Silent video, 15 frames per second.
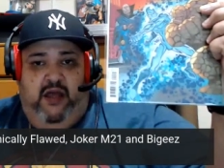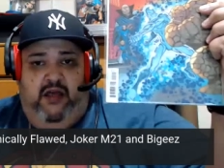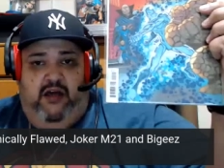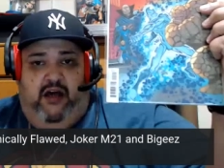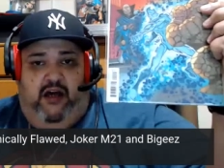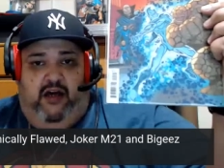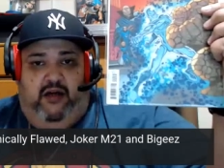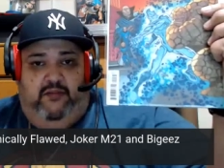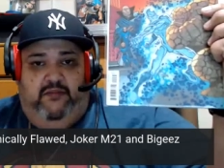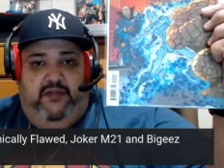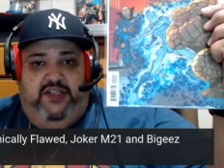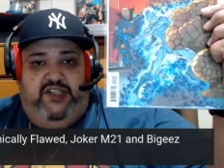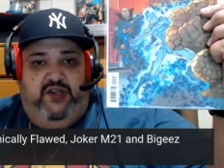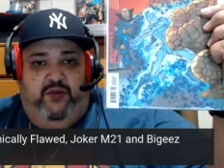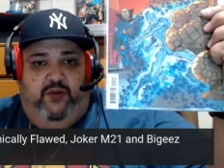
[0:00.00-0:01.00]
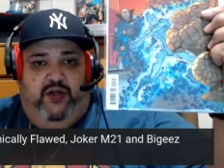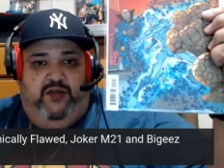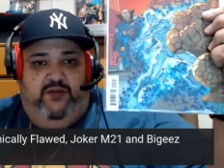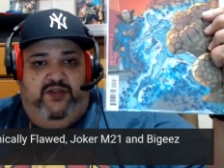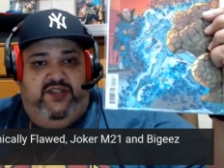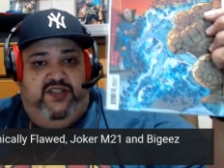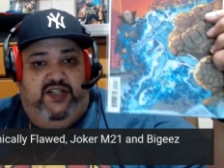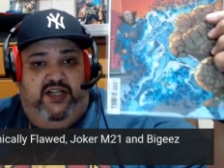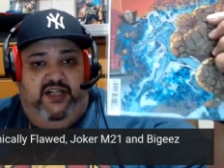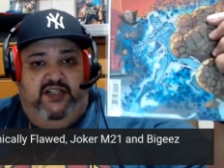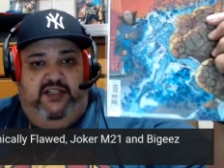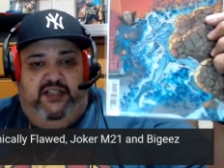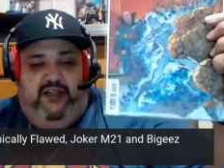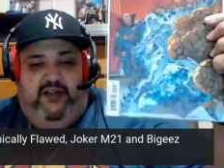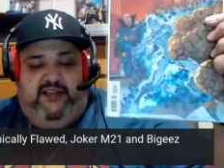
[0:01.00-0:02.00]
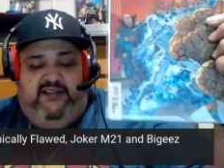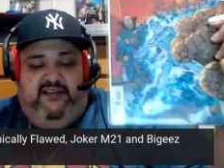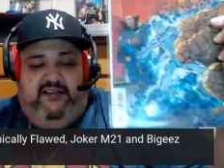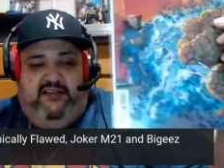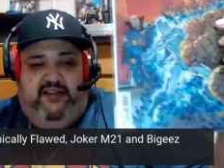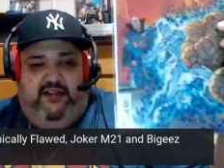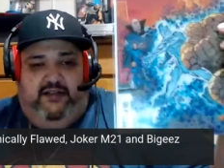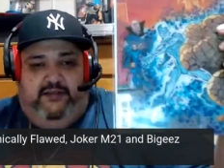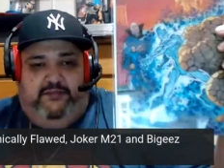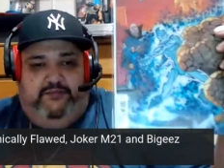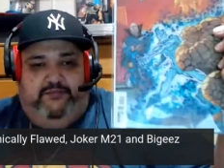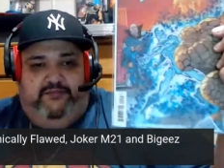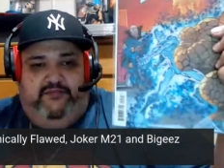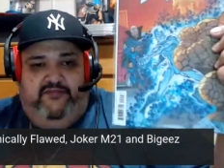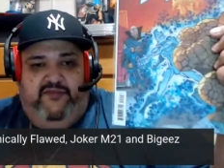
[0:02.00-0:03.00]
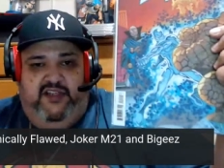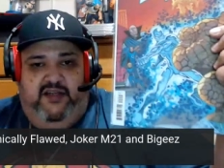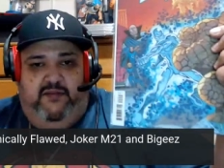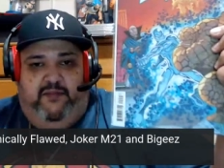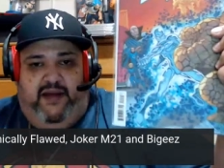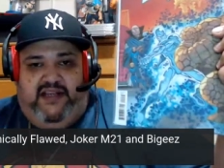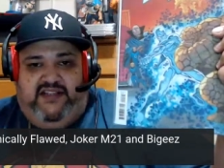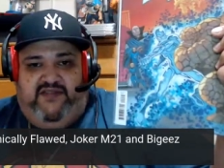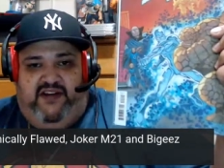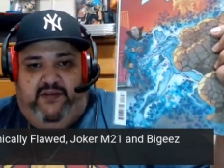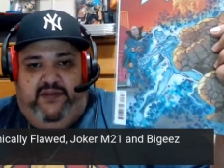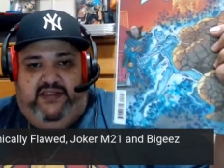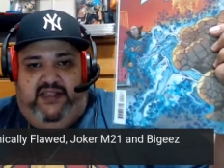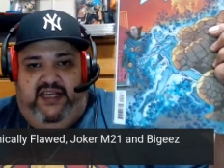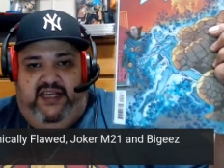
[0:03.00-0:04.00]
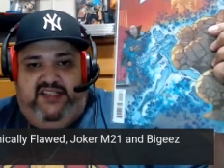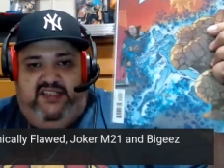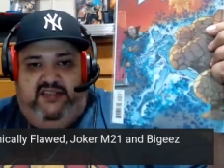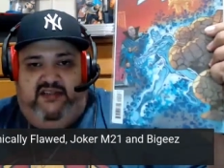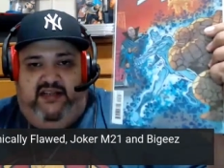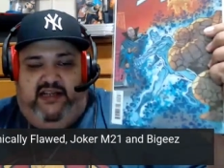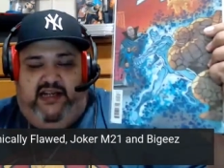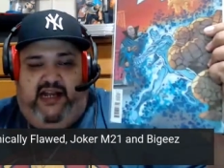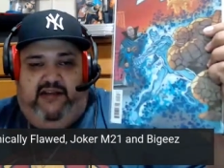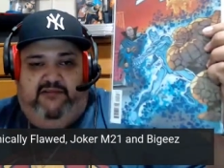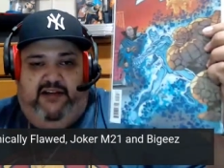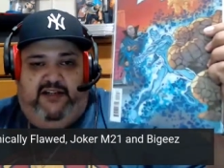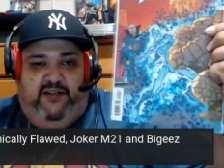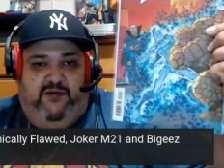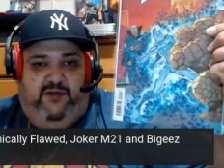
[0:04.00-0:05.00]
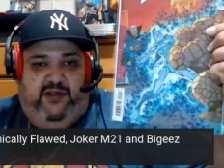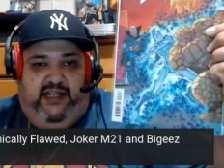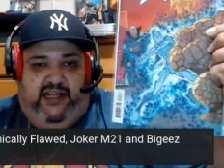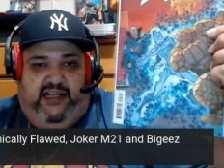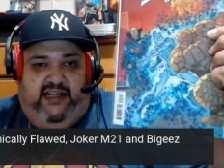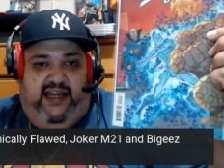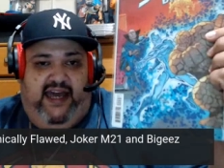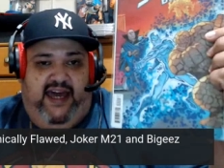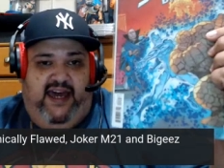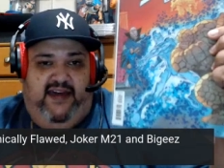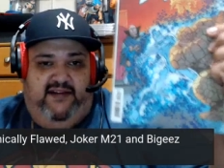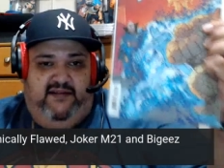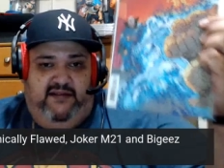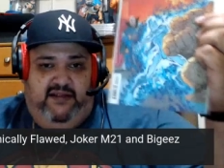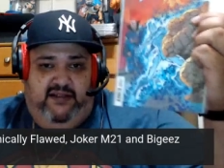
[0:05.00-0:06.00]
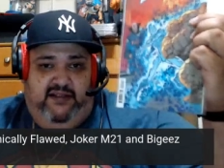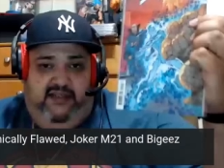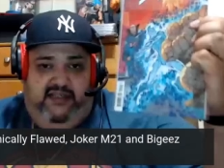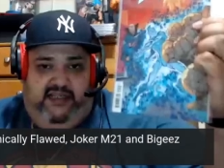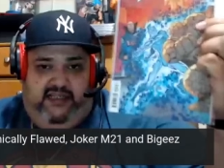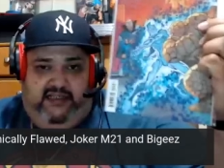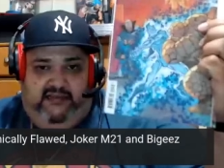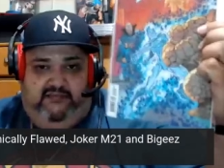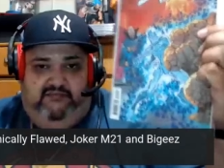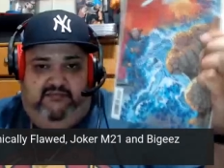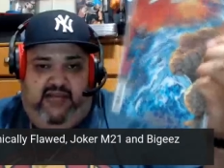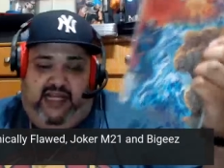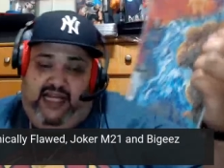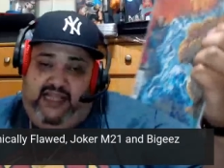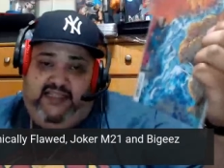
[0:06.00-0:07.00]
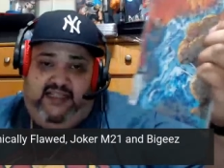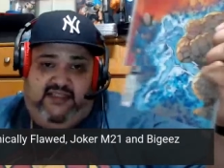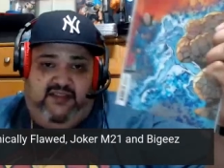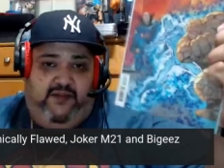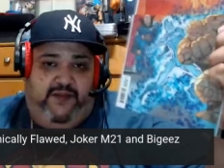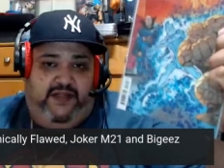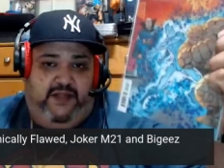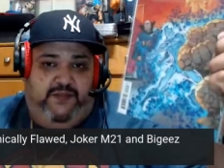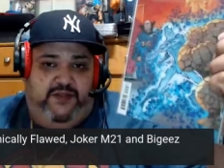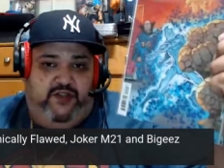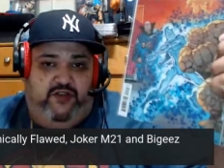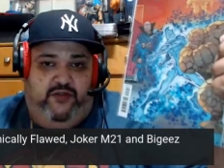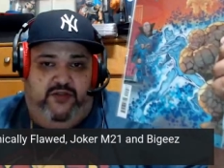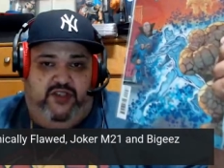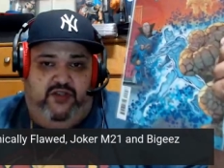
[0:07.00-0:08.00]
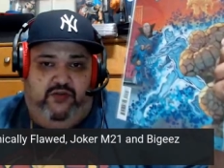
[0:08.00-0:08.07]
Um, issue one was good. You know, I took um, Mike's recommendation and I read the one I got, and I liked it. So I picked up issue number two.